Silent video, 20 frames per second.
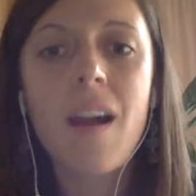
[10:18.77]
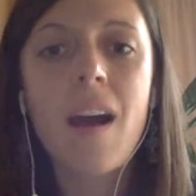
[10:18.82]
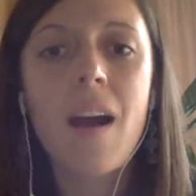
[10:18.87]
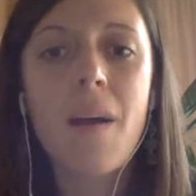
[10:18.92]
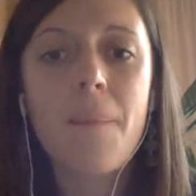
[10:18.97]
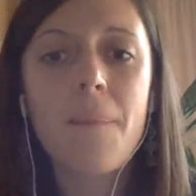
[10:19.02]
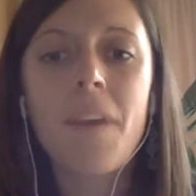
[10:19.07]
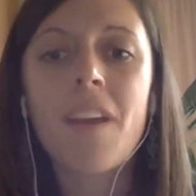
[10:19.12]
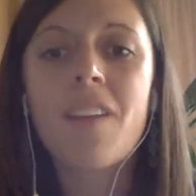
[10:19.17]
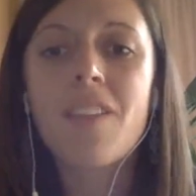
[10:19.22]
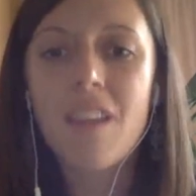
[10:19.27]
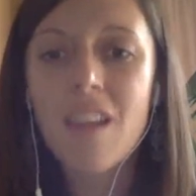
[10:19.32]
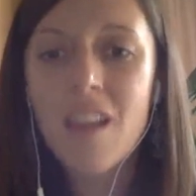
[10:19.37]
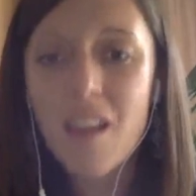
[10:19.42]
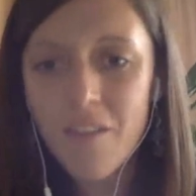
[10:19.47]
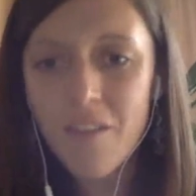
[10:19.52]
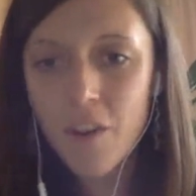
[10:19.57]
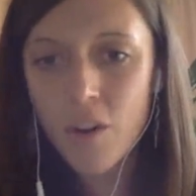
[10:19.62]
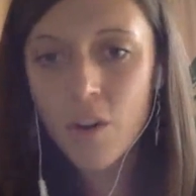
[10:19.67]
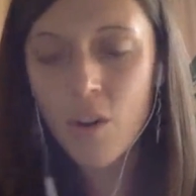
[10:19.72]
Like, think
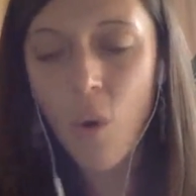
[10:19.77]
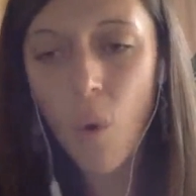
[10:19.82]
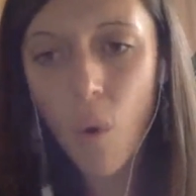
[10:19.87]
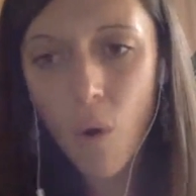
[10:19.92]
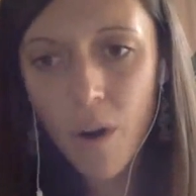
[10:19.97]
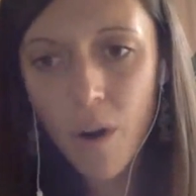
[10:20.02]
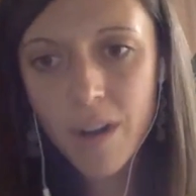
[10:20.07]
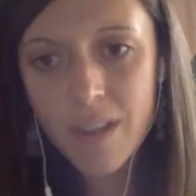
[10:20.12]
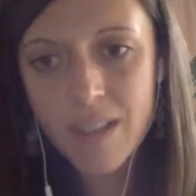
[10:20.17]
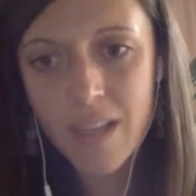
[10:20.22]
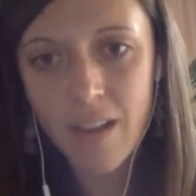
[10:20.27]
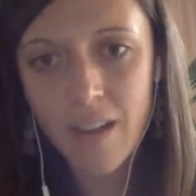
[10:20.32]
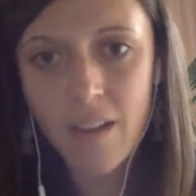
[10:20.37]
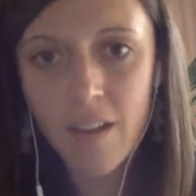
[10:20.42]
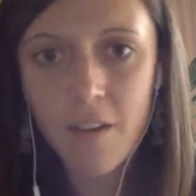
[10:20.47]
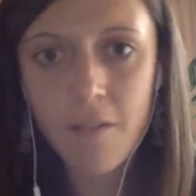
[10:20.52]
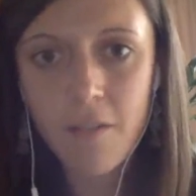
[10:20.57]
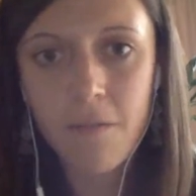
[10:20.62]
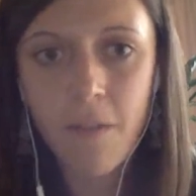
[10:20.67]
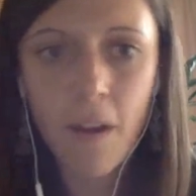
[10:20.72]
of your core
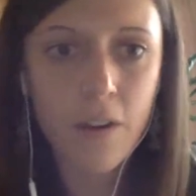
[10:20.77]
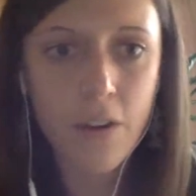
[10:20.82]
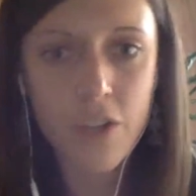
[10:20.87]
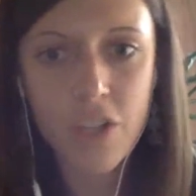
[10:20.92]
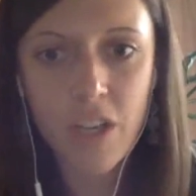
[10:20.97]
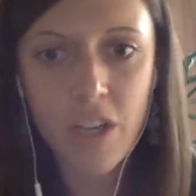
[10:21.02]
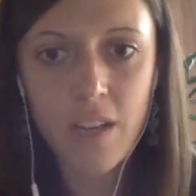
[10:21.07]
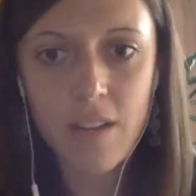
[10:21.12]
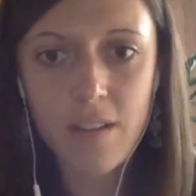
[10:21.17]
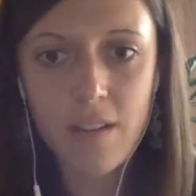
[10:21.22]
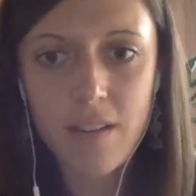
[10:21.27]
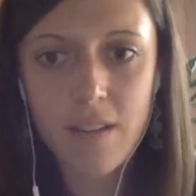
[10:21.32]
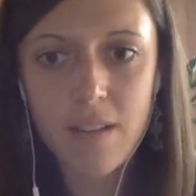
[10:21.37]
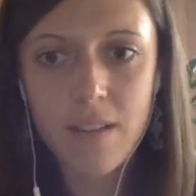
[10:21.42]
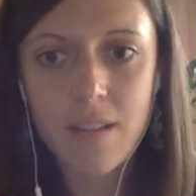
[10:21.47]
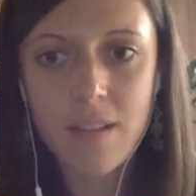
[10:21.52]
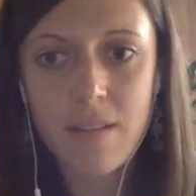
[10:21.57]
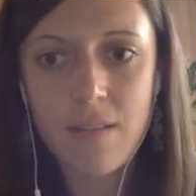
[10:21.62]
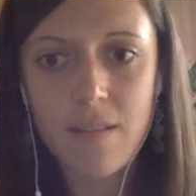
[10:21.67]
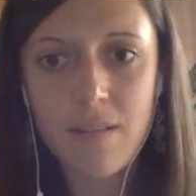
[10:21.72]
executive
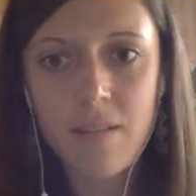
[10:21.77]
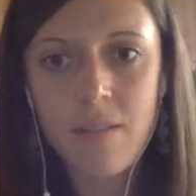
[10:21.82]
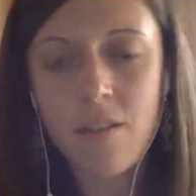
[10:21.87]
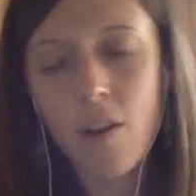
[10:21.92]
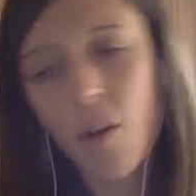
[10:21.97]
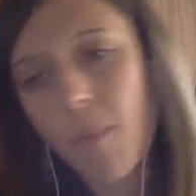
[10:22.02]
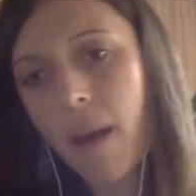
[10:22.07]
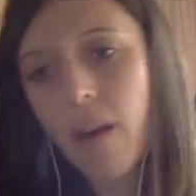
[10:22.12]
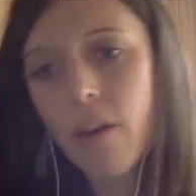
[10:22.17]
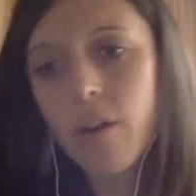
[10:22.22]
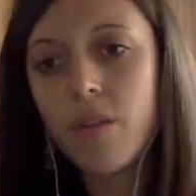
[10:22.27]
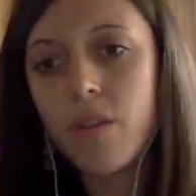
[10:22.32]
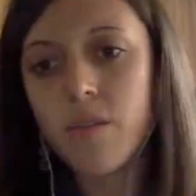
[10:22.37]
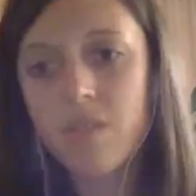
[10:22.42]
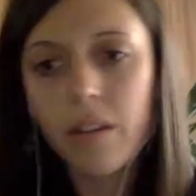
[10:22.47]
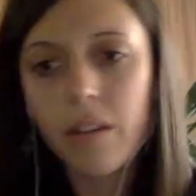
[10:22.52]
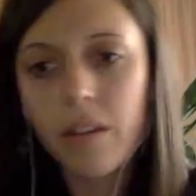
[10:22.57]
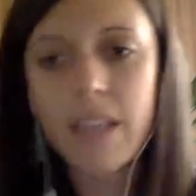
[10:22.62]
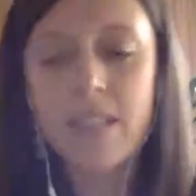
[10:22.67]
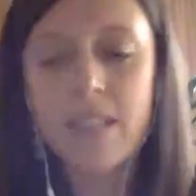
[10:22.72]
functions, no matter whose
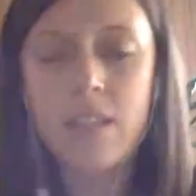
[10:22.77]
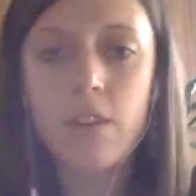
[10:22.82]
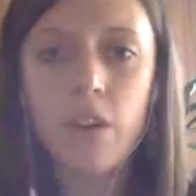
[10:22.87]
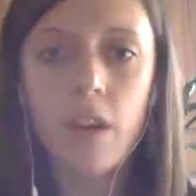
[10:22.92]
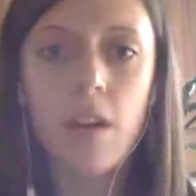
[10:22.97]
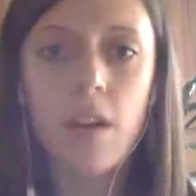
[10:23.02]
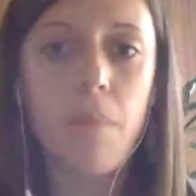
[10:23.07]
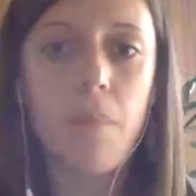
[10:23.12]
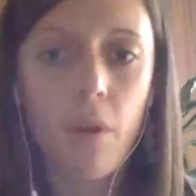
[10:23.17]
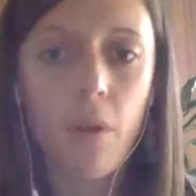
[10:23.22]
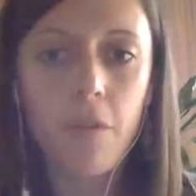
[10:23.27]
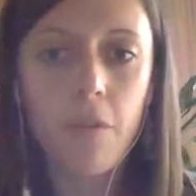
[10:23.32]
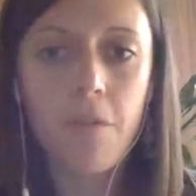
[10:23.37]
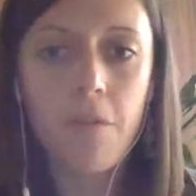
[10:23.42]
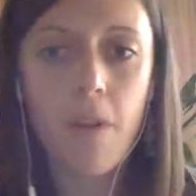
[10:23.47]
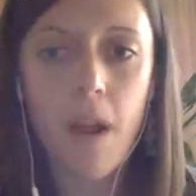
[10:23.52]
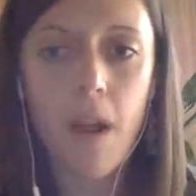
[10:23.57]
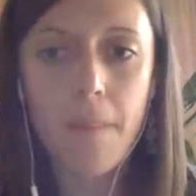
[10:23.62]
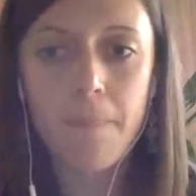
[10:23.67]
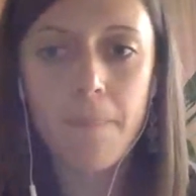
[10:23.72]
list you're going to pull
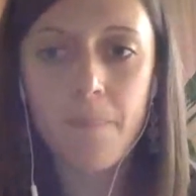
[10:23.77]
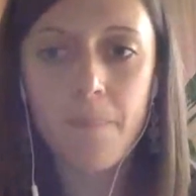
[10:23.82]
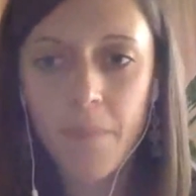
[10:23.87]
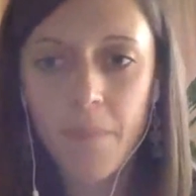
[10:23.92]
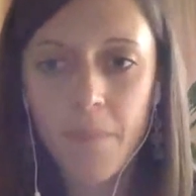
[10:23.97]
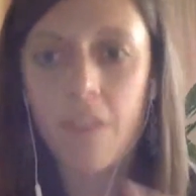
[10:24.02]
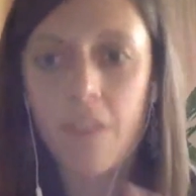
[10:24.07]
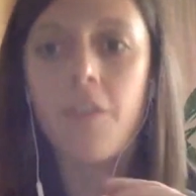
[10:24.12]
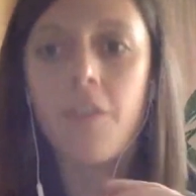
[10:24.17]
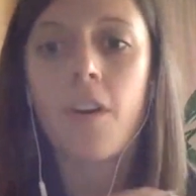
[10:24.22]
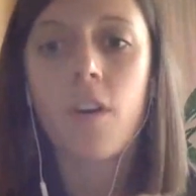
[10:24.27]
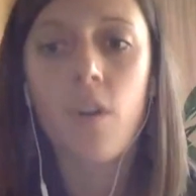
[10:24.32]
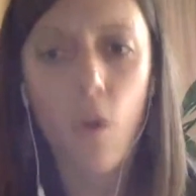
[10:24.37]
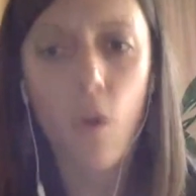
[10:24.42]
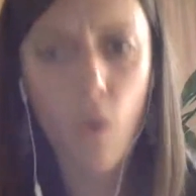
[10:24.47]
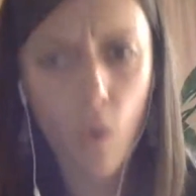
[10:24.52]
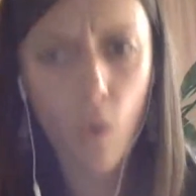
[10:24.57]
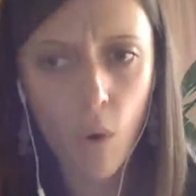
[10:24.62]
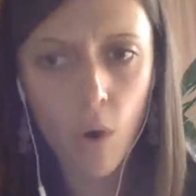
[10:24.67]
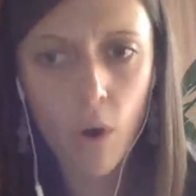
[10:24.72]
from, like the
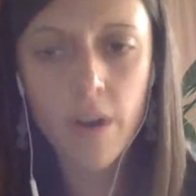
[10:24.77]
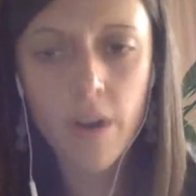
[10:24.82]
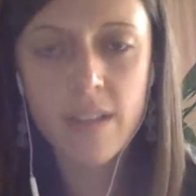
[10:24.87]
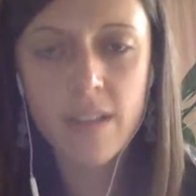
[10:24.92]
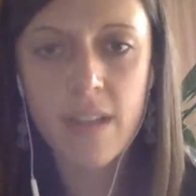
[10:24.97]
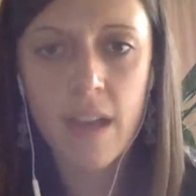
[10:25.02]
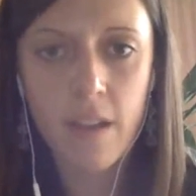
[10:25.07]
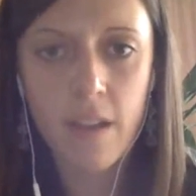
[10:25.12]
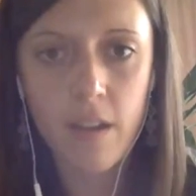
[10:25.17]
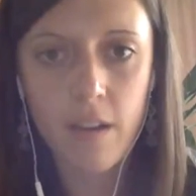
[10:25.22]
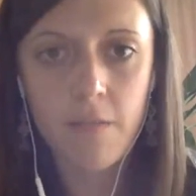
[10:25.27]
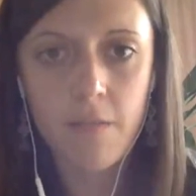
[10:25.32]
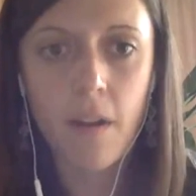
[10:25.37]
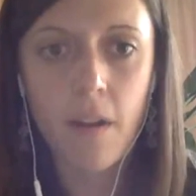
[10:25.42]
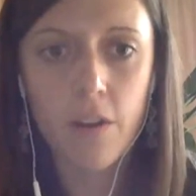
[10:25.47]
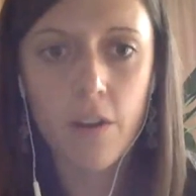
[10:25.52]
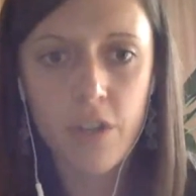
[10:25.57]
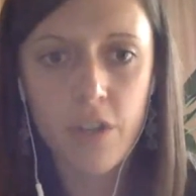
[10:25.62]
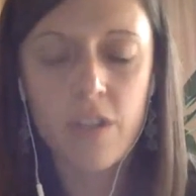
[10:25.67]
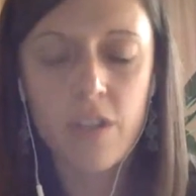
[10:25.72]
core executive
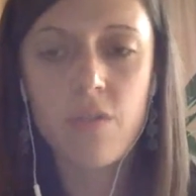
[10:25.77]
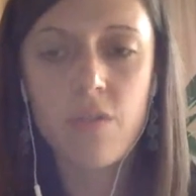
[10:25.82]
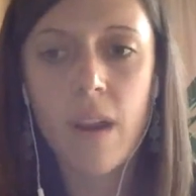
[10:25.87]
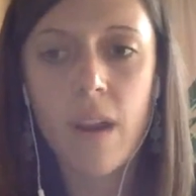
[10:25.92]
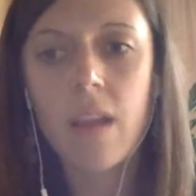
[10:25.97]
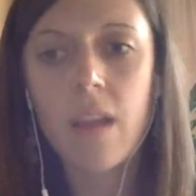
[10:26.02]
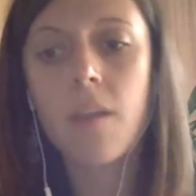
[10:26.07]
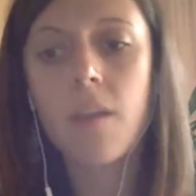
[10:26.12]
functions, right?